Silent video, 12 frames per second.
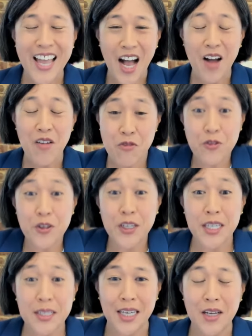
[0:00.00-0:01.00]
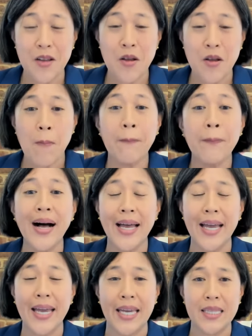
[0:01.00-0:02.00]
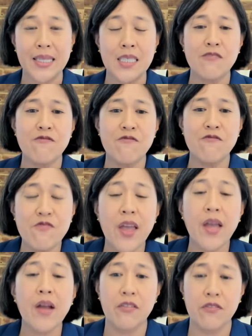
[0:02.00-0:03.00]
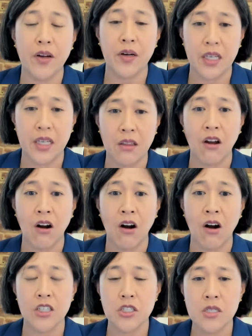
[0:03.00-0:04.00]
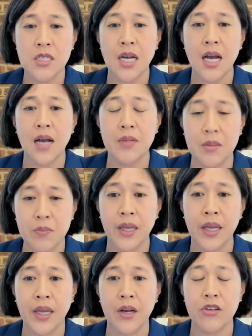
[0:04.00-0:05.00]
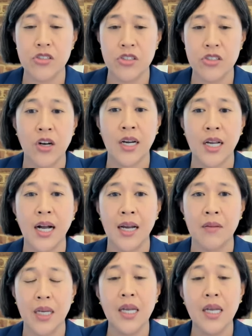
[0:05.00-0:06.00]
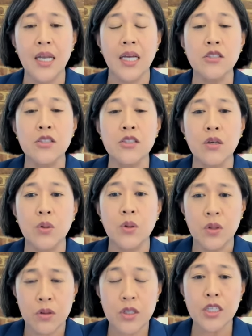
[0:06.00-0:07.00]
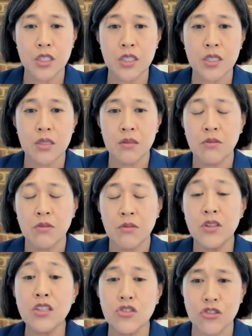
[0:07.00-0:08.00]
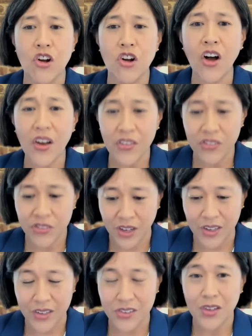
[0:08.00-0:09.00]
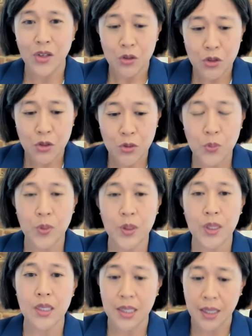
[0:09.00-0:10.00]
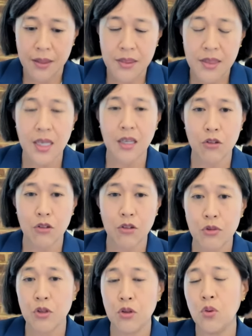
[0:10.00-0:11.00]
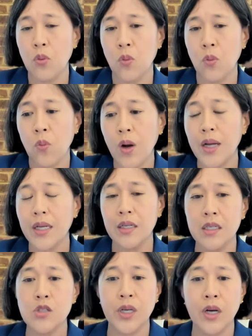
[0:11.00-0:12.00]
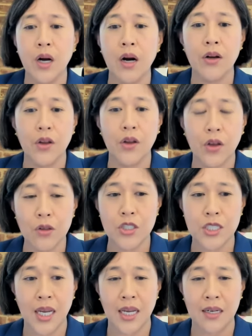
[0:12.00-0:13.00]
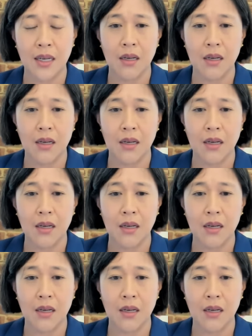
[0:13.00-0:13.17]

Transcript: freely by these very, very large dominant players in our economy. And so this, this should cause us to really think through what it is we are negotiating